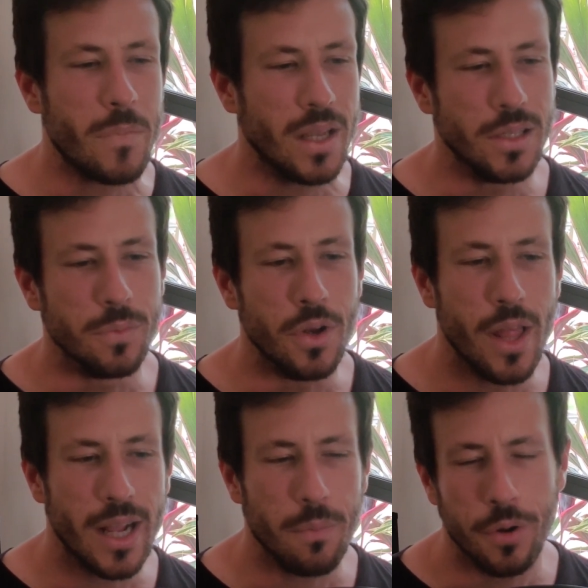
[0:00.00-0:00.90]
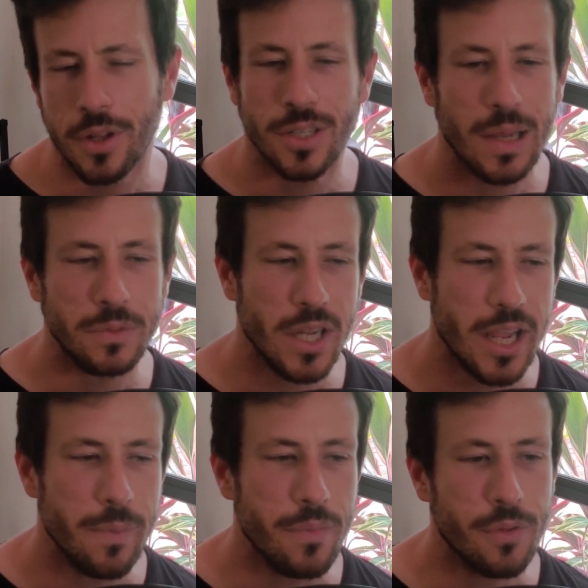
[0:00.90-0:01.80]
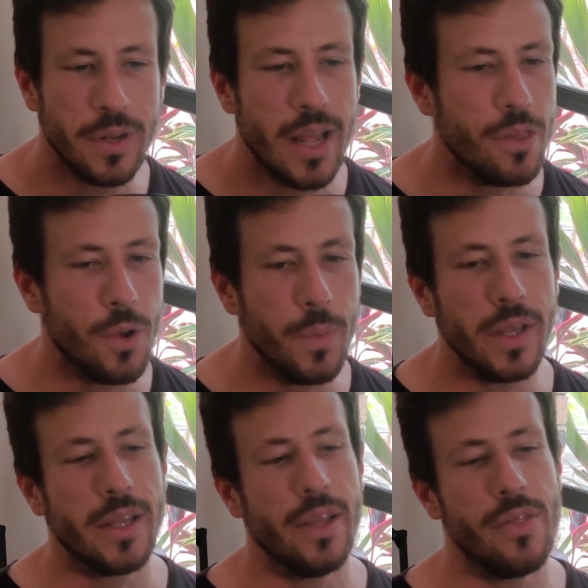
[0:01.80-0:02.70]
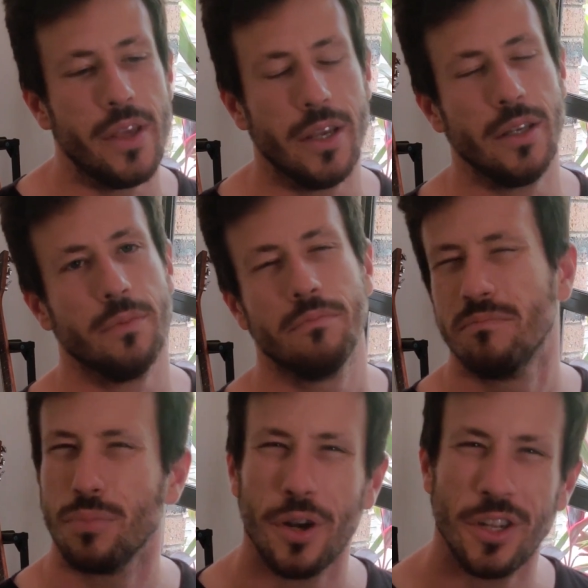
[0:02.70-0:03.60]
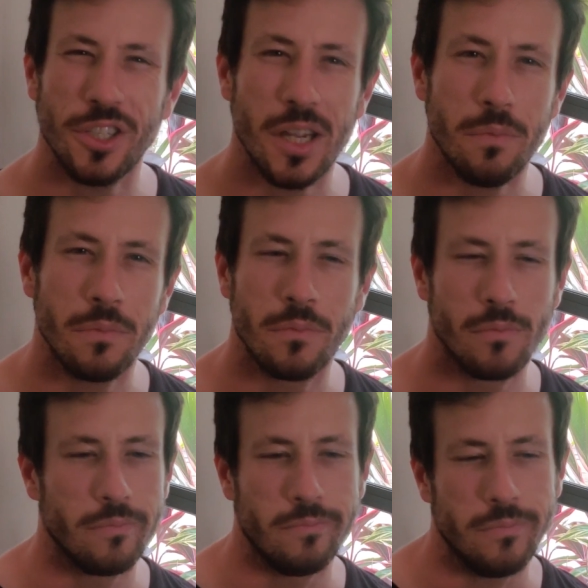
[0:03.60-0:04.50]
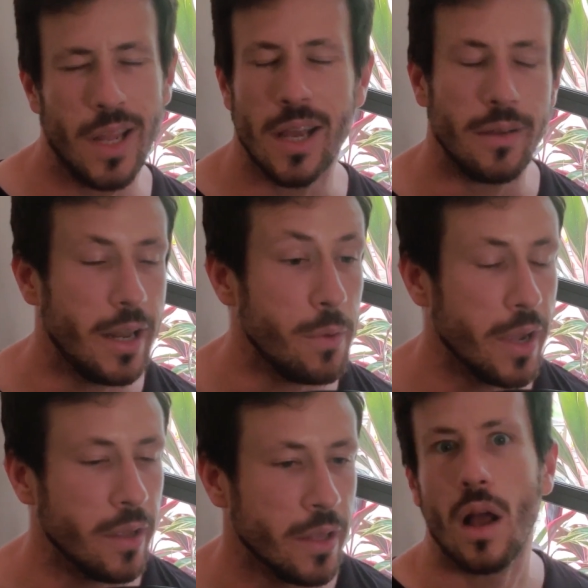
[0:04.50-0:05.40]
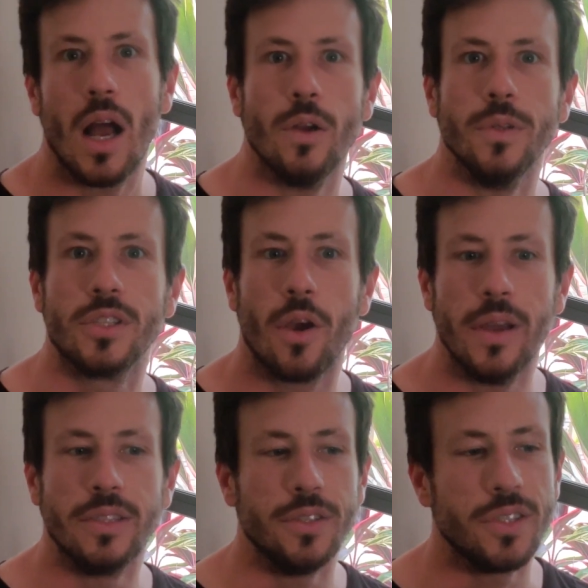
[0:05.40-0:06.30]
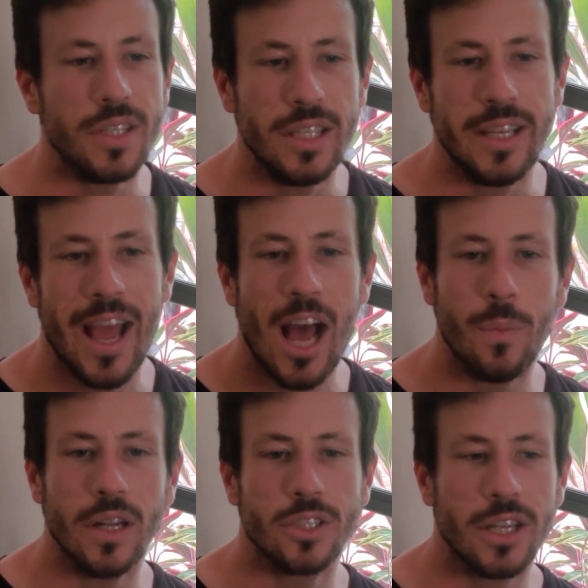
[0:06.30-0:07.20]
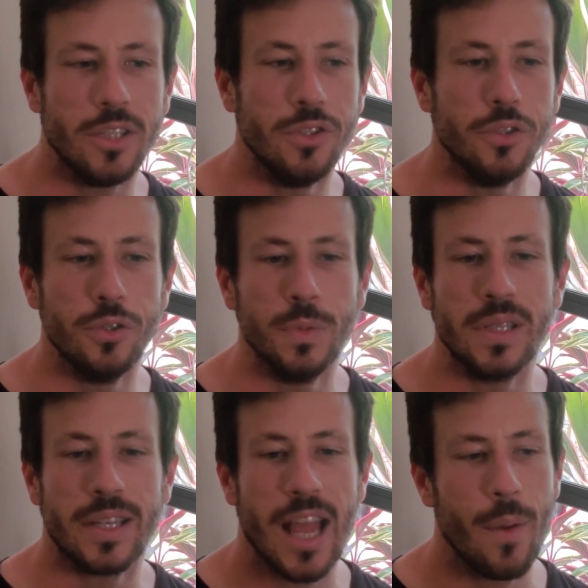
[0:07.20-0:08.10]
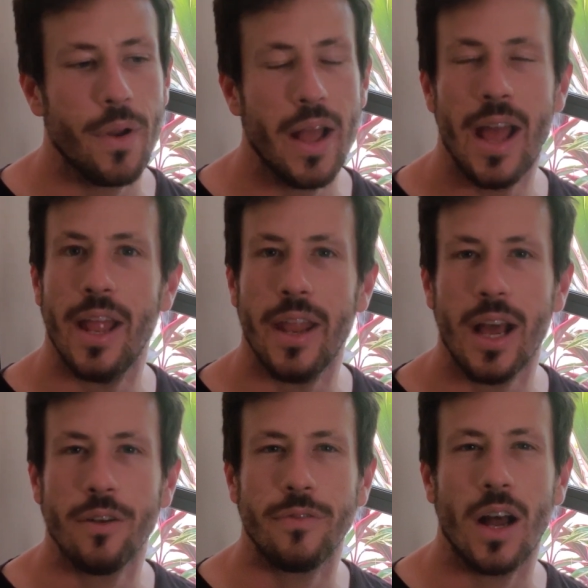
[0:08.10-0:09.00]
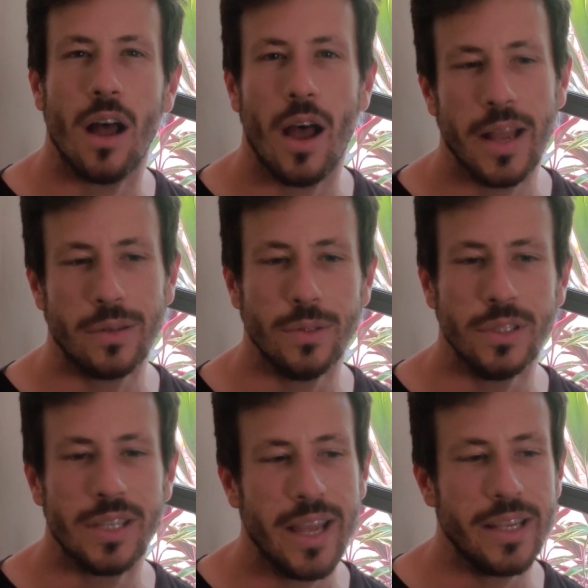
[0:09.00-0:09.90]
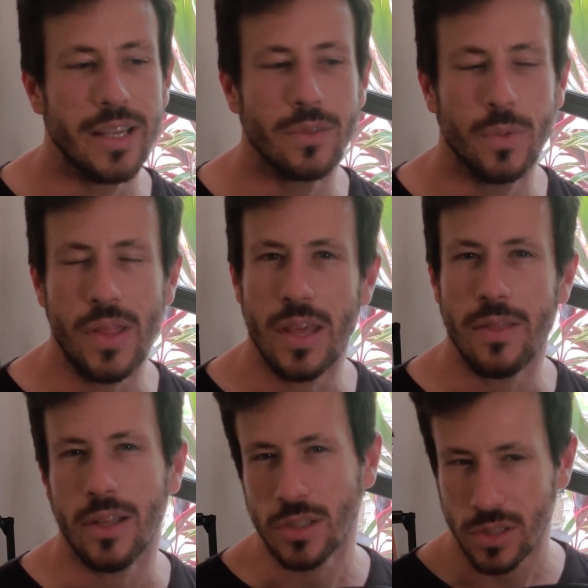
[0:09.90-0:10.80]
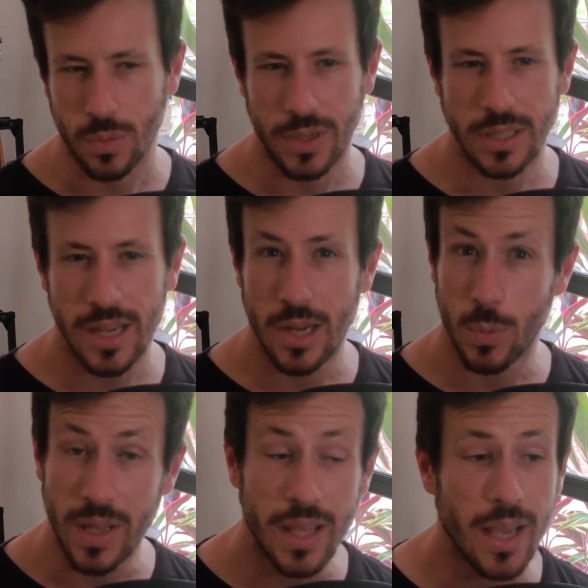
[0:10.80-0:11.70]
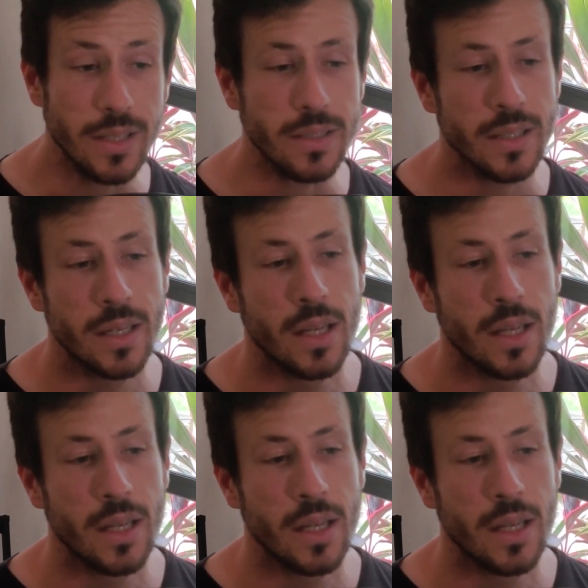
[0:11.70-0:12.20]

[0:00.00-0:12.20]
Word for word: it's more like a prototype jam, three day long weekend thing. Proto jam? Nah. Anyway, I was going to see how much I could do with the camera and how far I could take it within this three day weekend.